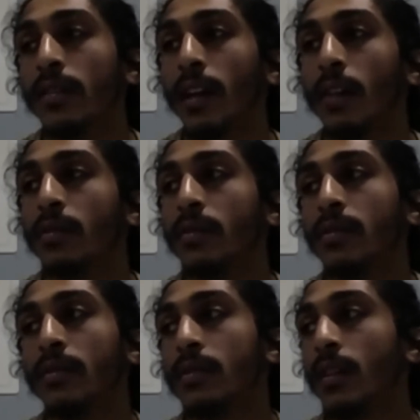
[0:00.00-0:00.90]
I
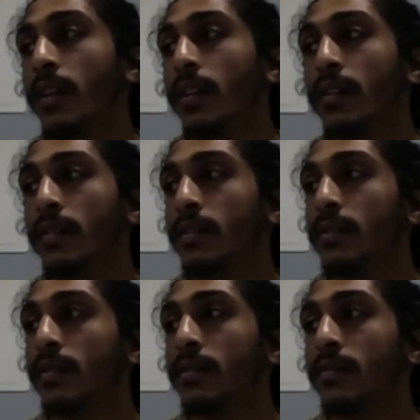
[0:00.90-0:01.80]
was like
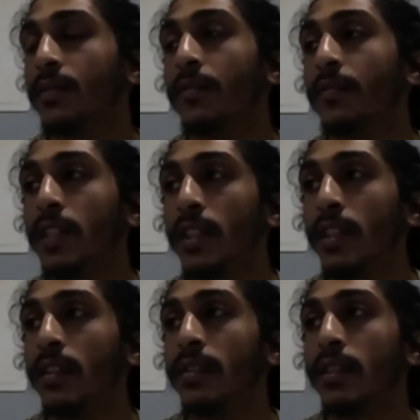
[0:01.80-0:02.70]

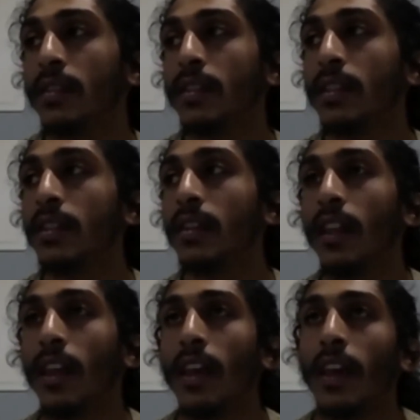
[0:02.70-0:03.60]
15, 16,
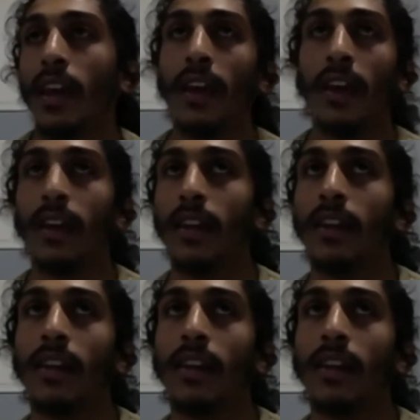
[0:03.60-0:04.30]
and